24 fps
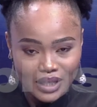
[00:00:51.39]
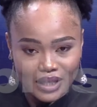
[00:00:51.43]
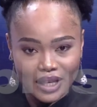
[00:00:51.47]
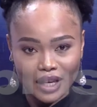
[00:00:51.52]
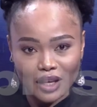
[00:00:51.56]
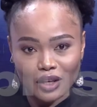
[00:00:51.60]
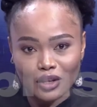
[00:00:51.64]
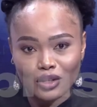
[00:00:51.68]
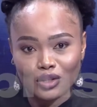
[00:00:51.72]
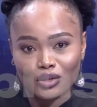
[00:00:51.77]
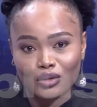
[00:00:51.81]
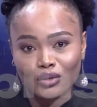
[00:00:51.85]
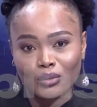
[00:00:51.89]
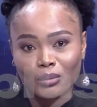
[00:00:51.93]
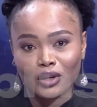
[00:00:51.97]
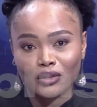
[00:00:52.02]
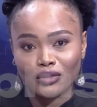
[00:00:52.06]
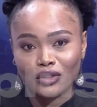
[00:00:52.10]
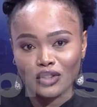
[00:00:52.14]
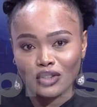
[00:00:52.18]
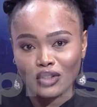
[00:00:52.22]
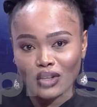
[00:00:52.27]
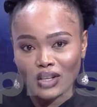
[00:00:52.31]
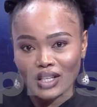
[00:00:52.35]
Thank you so much
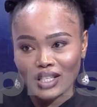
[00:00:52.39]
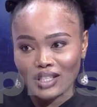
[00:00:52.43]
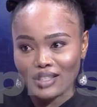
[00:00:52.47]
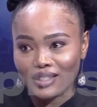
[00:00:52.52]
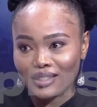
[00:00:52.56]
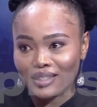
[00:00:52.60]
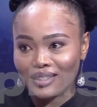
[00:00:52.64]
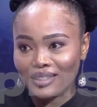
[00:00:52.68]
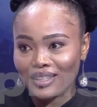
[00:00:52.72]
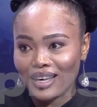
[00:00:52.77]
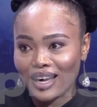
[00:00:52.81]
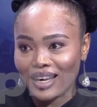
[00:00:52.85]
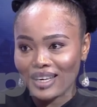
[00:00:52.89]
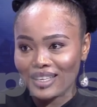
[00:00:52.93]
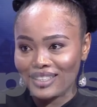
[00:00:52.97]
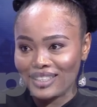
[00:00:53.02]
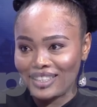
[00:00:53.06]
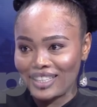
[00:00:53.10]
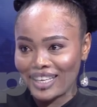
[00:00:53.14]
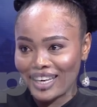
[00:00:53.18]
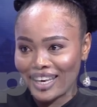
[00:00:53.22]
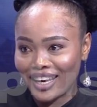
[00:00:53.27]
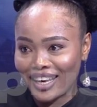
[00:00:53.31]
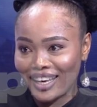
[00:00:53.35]
for joining us,
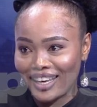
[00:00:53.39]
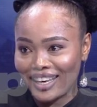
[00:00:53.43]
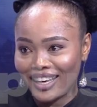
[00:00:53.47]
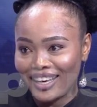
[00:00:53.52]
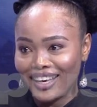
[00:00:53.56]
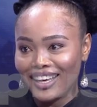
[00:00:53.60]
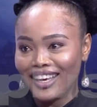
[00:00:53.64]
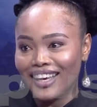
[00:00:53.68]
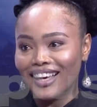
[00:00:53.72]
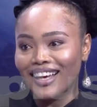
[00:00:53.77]
Akshay. Thank